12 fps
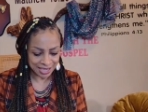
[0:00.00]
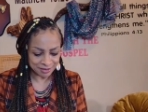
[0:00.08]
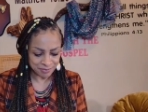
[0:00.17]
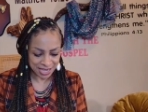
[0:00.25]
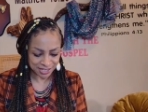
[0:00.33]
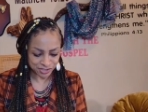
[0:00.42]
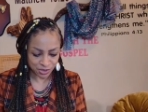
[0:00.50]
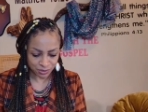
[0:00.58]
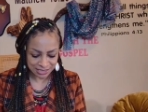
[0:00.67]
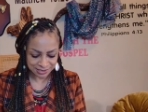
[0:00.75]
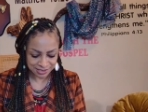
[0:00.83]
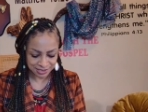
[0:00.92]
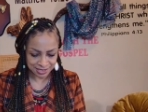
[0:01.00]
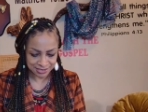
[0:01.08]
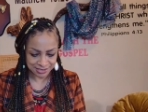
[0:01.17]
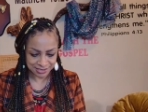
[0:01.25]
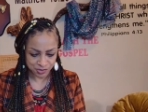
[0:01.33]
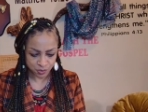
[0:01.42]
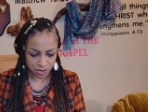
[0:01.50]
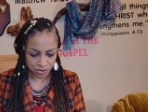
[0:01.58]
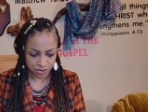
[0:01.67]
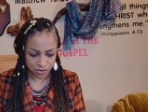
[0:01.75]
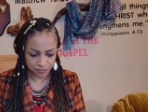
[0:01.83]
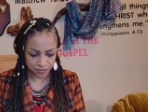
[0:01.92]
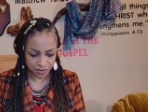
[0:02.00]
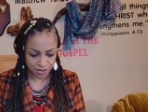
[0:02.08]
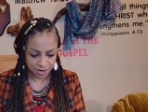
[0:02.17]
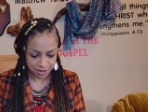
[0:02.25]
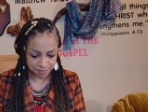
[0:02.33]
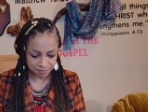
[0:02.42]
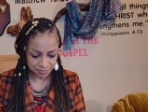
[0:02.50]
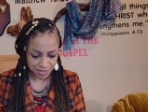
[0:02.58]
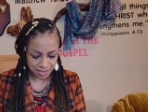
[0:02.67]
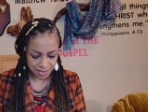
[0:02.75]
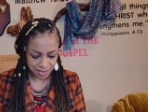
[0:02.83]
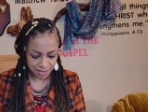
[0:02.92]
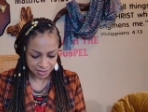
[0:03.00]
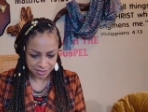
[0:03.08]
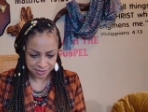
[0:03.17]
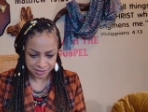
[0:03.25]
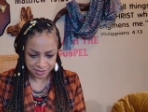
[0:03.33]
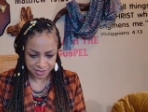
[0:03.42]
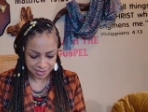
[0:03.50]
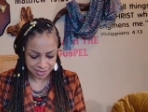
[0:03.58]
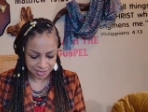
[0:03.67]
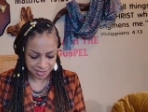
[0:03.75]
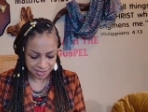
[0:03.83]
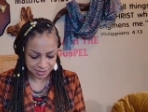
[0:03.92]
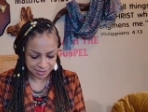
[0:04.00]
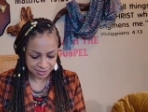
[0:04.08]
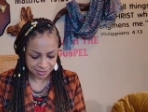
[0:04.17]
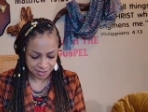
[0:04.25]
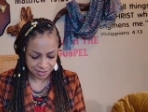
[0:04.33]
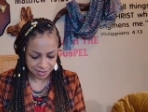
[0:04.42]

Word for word: Amen. So let's look at this word overcome. Let's look at this.